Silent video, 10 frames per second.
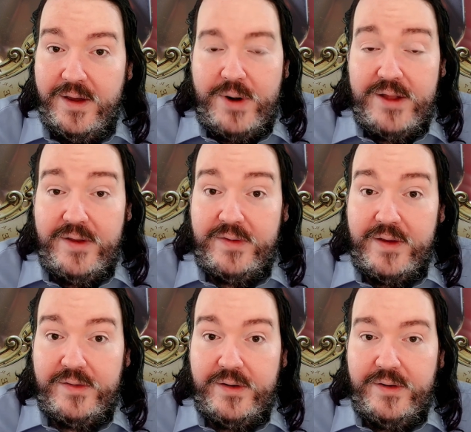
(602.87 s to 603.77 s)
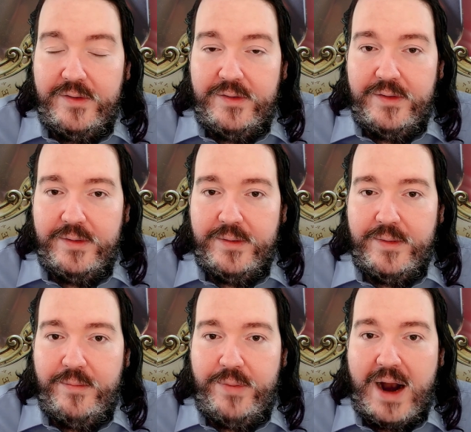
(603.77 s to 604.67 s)
predecessors
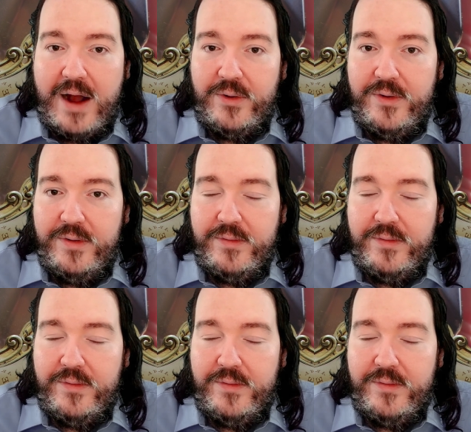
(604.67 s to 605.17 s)
proud